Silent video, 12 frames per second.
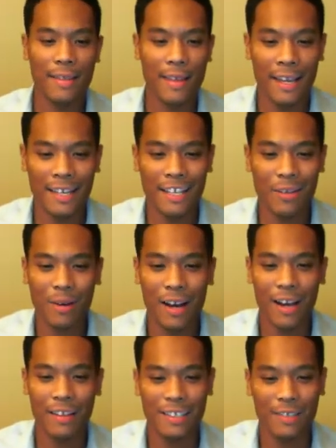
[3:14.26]
the idea
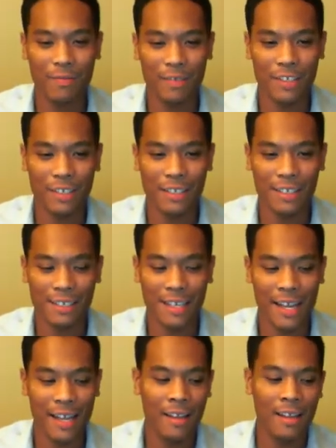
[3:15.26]
behind this vision is
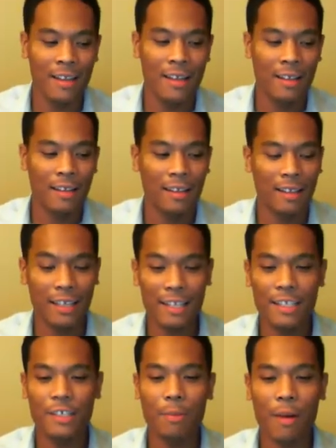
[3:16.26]
that
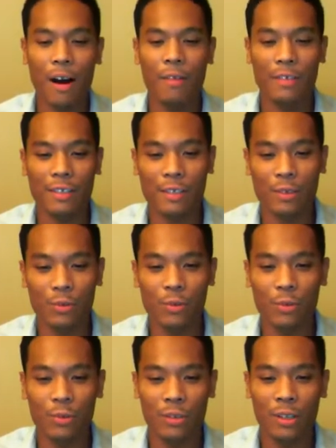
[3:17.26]
each Mafa
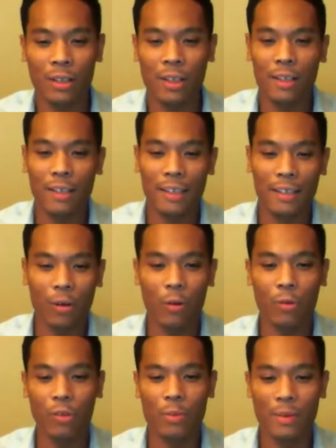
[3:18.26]
school can
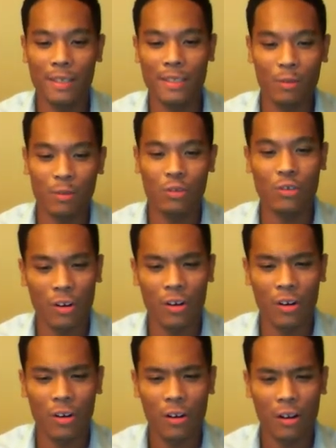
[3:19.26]
only be so
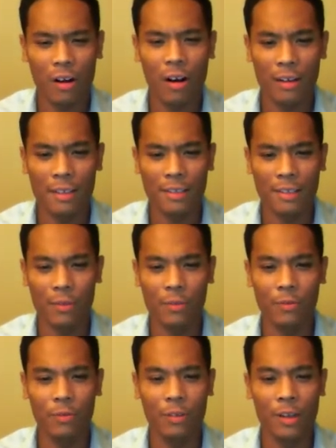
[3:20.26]
strong on its
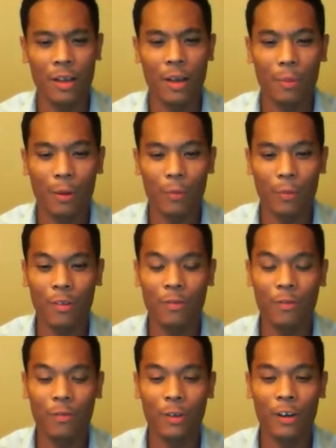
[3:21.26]
own. But
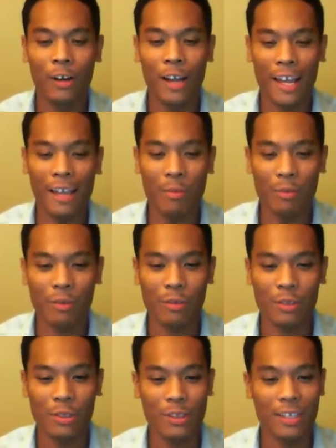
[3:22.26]
if we are able
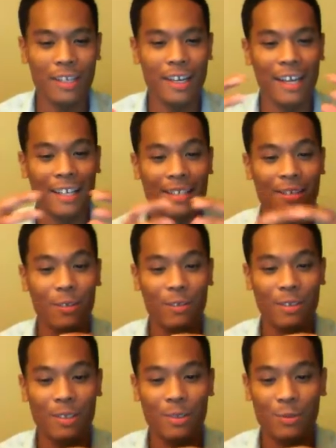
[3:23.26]
to connect all
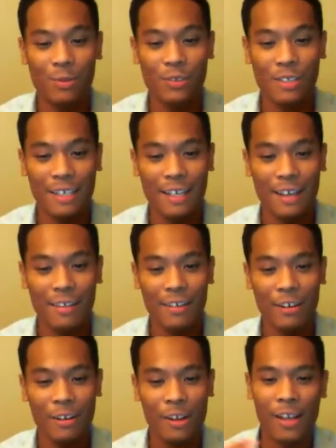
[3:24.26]
the schools
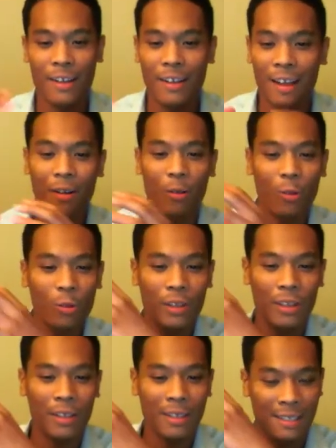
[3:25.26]
together, not
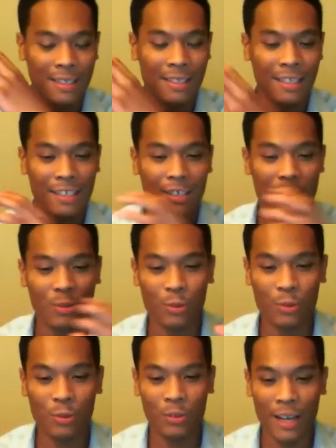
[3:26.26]
only is each
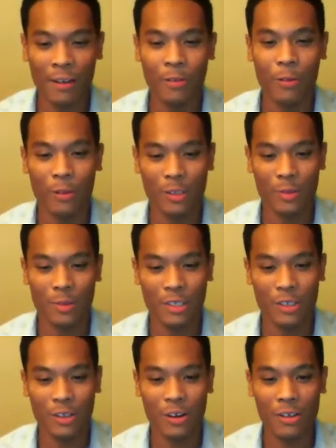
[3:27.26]
school now going to be
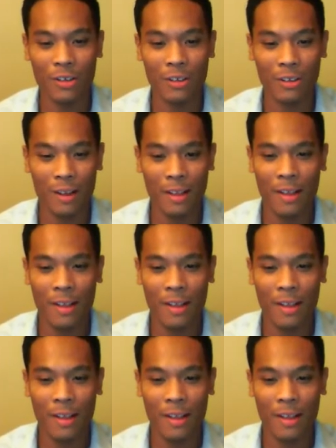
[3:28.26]
stronger,